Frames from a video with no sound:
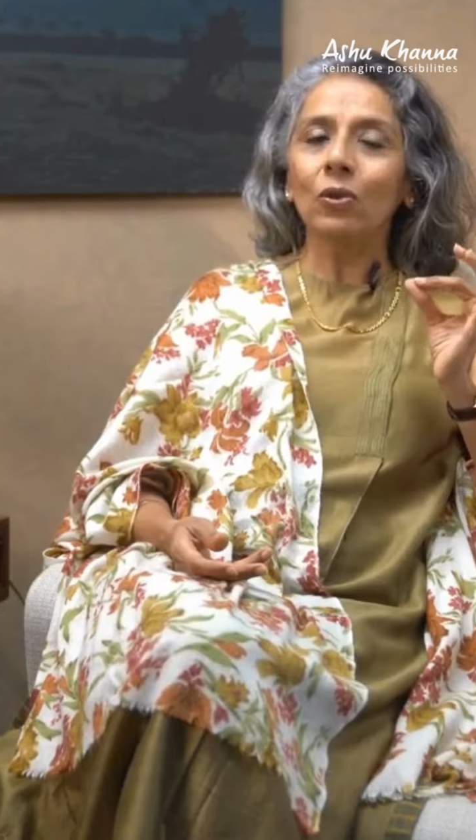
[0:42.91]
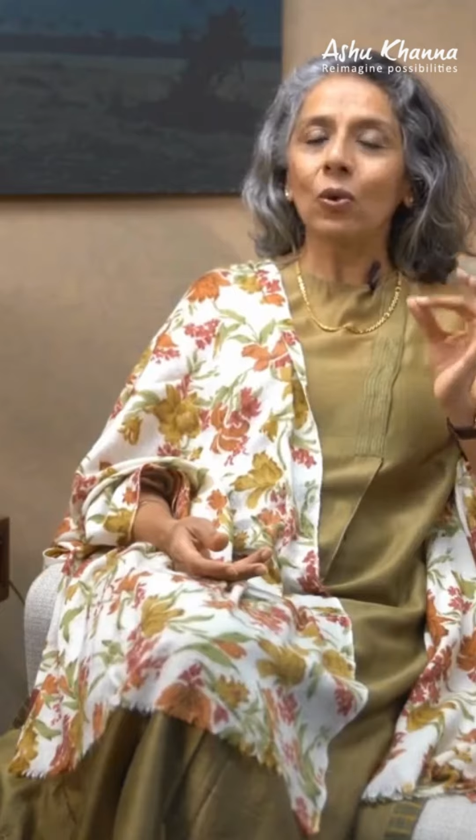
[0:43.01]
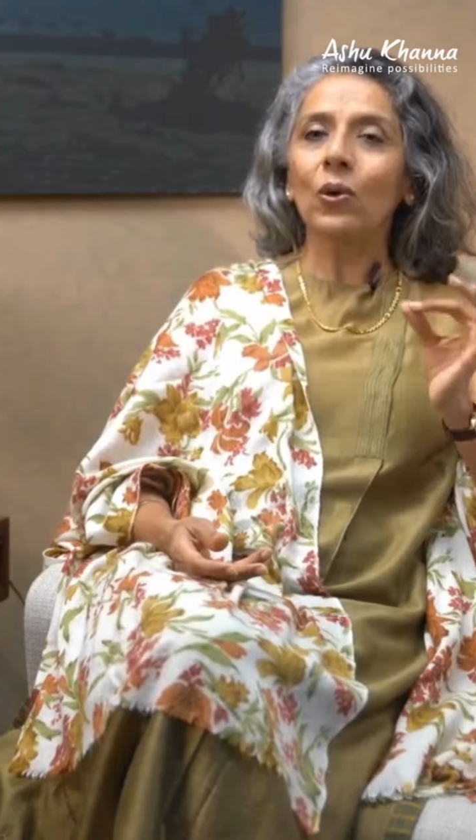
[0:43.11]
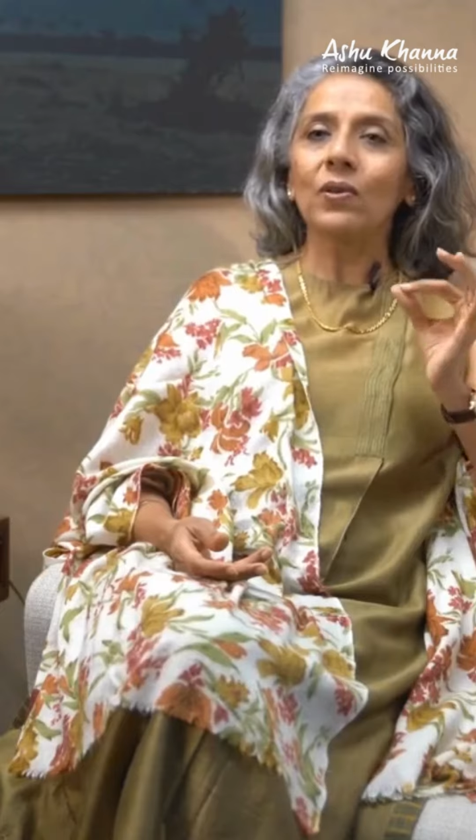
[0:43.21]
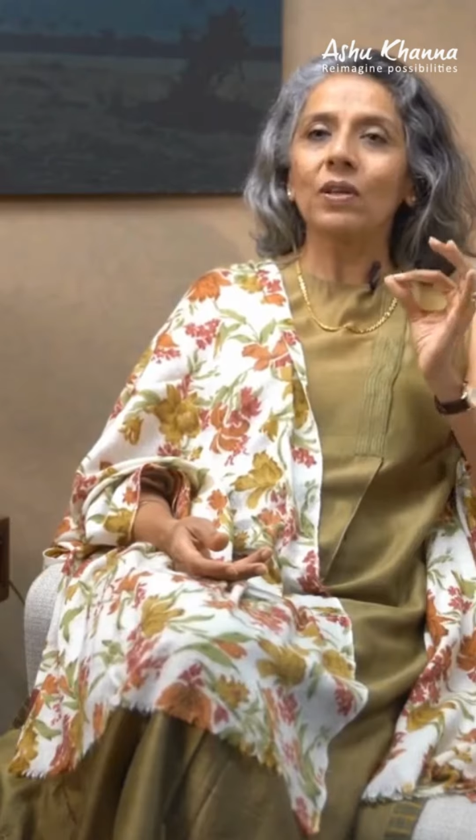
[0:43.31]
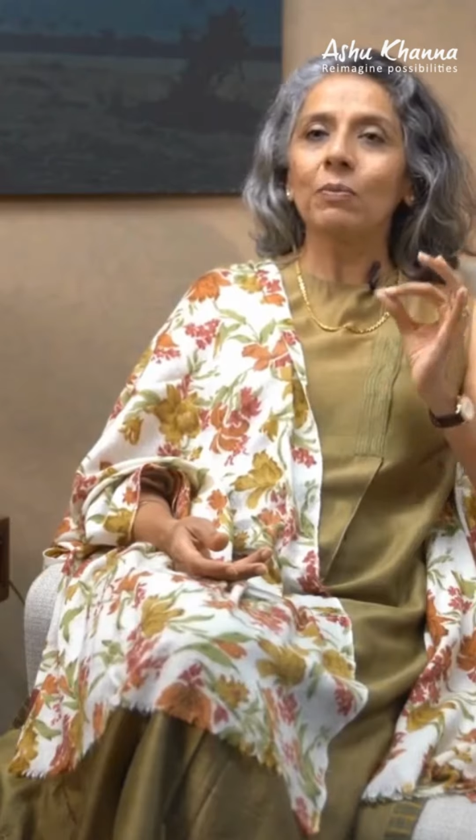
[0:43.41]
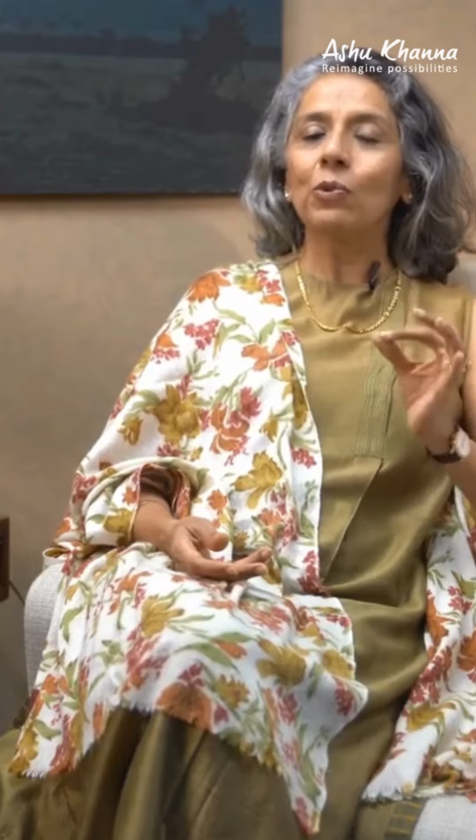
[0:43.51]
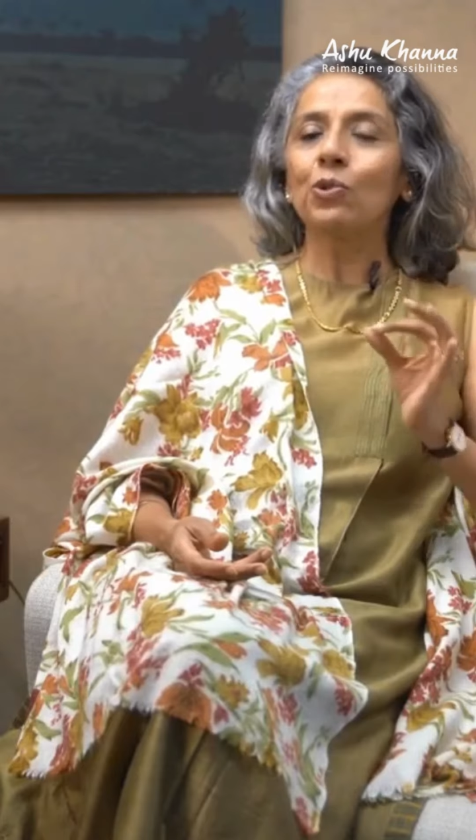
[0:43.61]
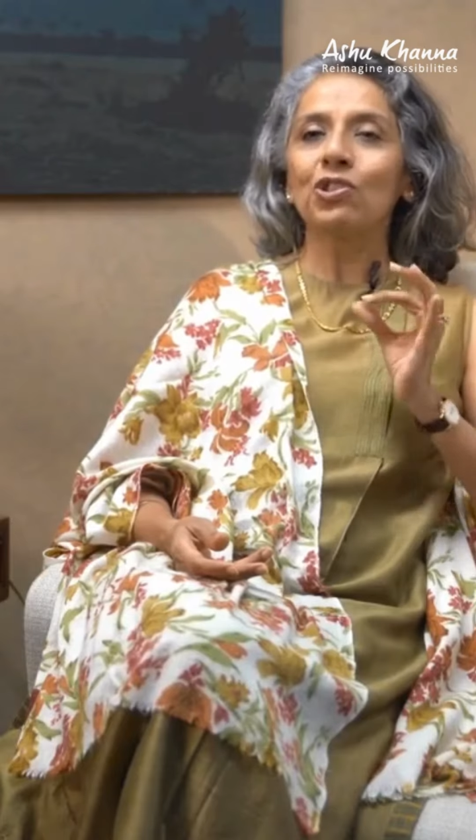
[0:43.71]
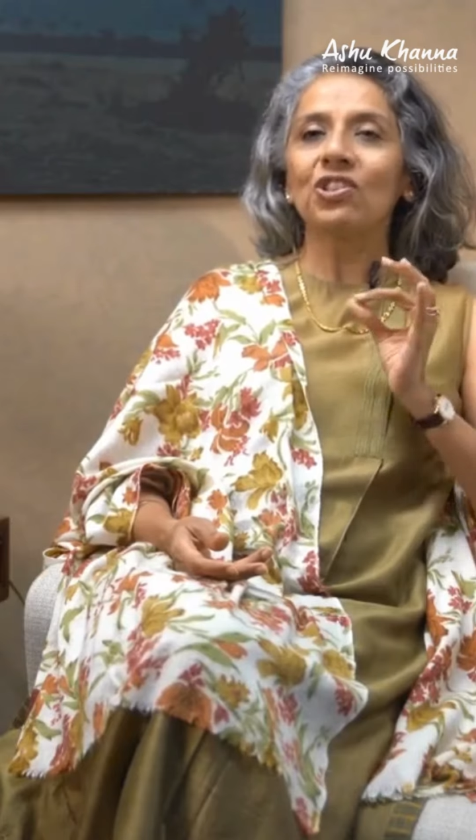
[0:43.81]
thought,
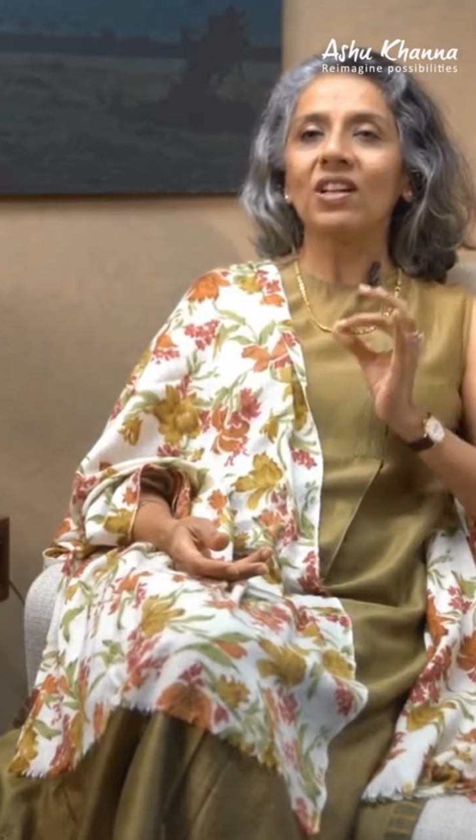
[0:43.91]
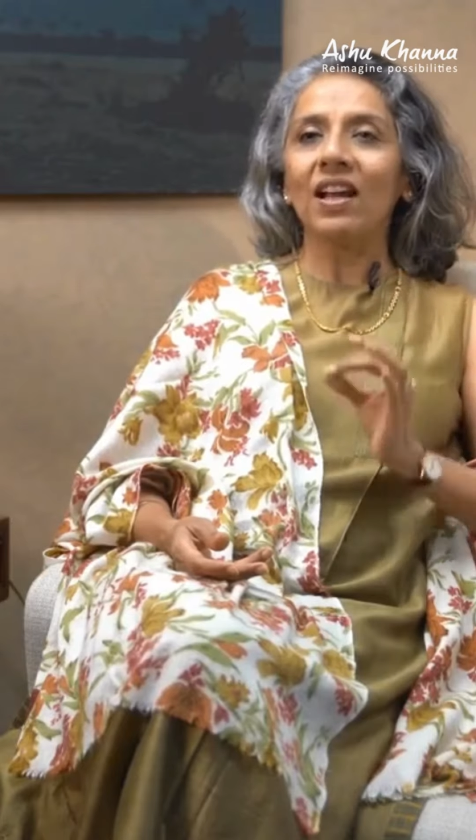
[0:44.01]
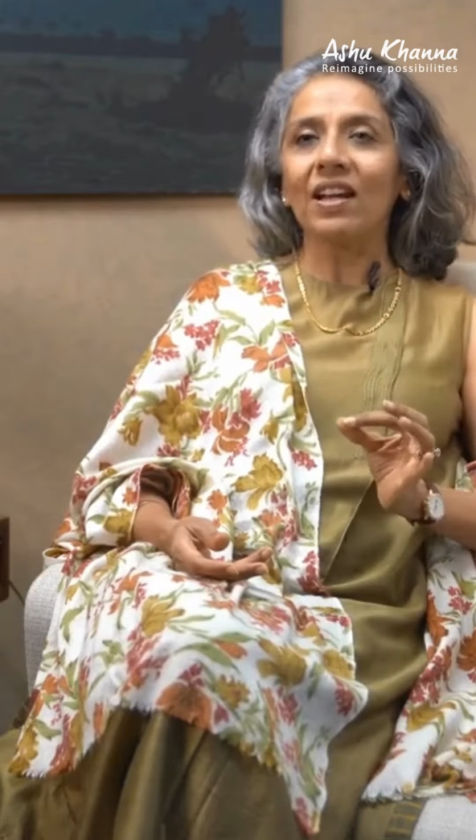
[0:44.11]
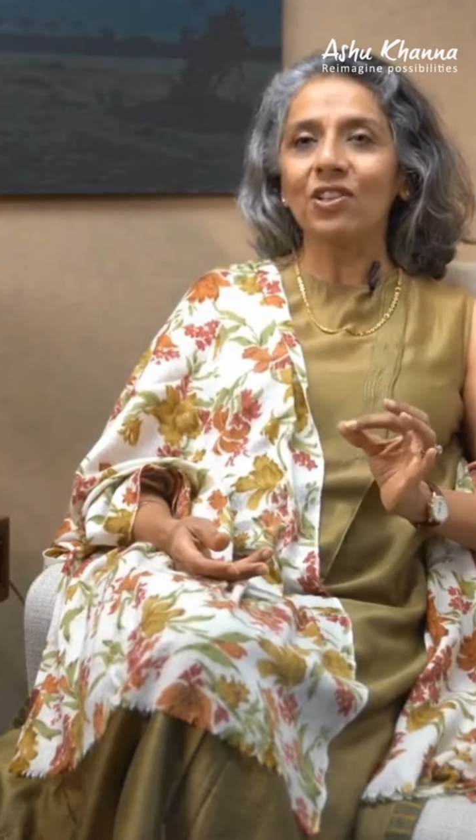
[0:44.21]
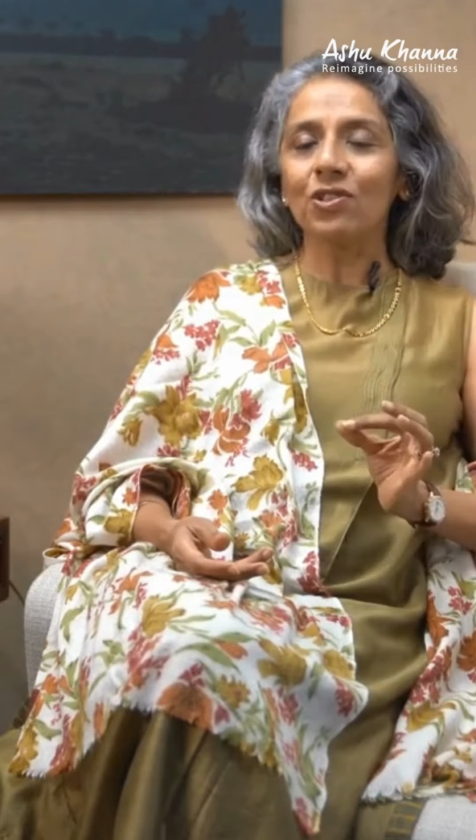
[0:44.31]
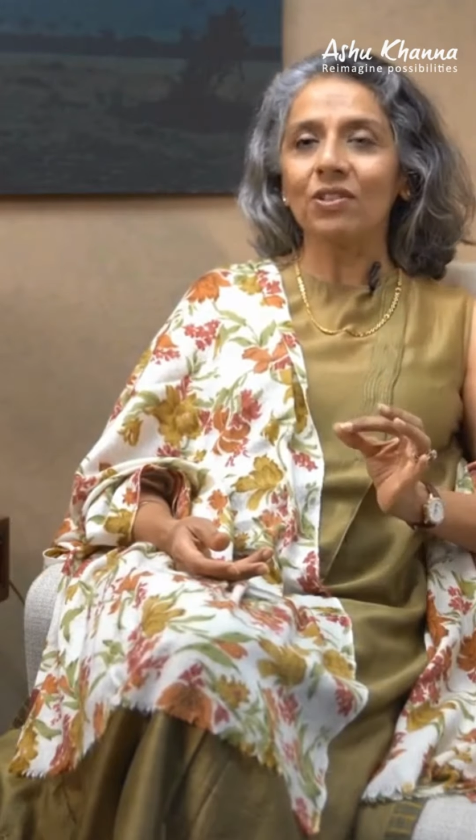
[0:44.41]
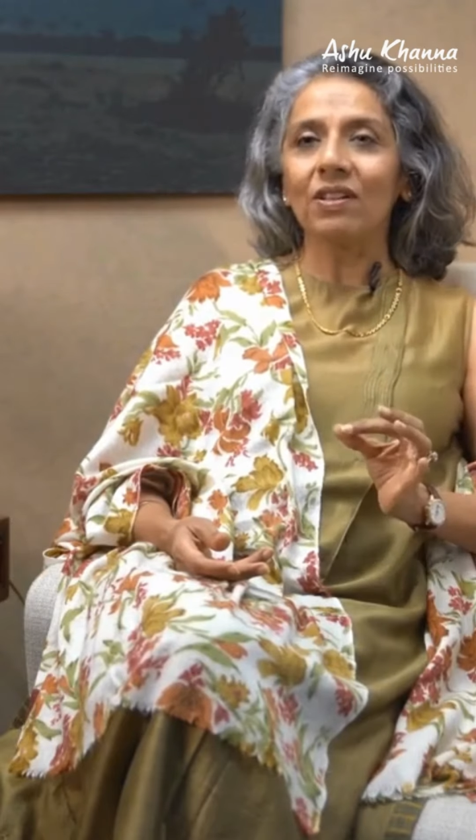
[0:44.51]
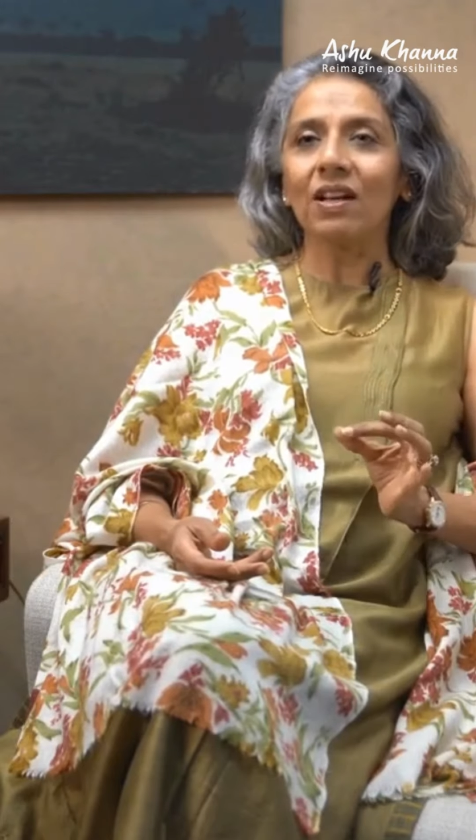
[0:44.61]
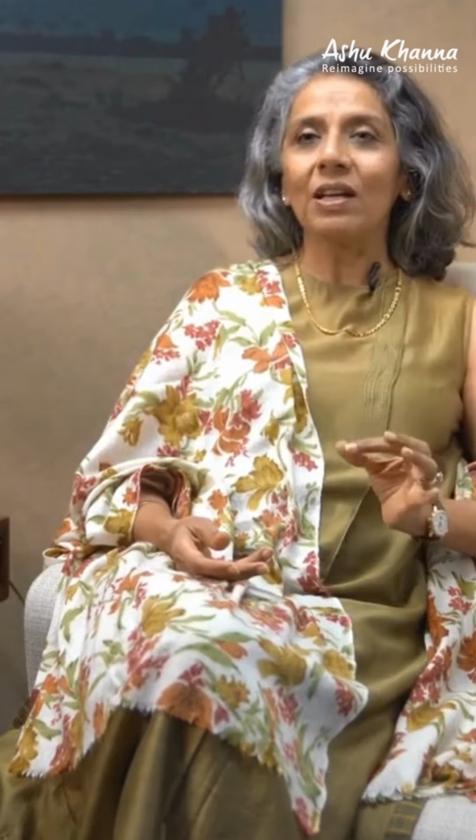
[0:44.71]
emotion, action,